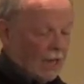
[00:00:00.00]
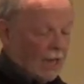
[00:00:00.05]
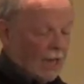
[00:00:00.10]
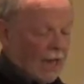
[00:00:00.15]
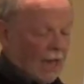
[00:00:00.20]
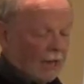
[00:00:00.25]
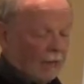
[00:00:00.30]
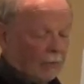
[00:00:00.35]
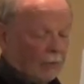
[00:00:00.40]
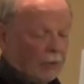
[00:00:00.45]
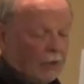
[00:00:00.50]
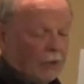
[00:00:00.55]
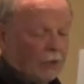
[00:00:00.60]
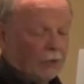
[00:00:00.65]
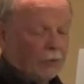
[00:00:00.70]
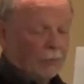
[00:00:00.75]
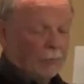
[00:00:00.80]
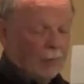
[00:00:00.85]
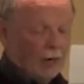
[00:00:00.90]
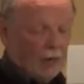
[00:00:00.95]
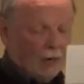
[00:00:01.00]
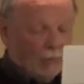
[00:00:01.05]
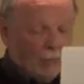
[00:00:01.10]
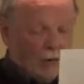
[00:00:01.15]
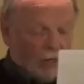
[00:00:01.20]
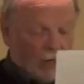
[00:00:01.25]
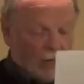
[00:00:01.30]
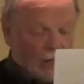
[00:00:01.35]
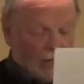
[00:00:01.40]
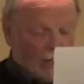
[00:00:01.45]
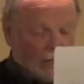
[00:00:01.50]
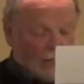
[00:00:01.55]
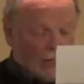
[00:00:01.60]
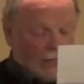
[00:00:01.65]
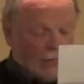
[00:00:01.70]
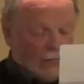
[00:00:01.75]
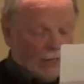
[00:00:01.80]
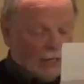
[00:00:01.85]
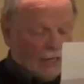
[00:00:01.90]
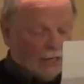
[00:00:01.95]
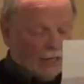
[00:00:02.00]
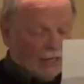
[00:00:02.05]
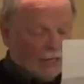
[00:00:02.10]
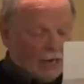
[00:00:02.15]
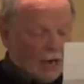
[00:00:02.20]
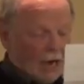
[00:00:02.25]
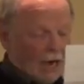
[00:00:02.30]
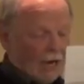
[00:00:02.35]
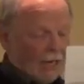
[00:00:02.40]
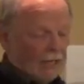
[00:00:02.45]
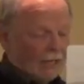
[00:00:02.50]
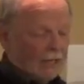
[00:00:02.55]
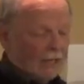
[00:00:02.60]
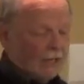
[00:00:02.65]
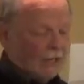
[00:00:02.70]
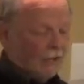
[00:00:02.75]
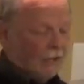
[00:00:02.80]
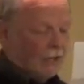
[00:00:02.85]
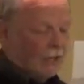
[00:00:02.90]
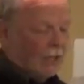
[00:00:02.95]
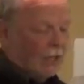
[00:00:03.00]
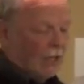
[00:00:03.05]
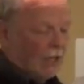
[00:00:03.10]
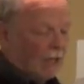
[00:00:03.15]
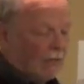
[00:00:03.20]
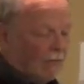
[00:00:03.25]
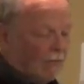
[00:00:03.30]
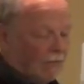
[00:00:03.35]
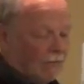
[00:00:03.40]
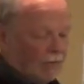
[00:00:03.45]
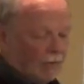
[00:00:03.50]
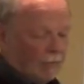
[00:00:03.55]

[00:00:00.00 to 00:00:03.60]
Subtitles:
at which Barbara and I each gave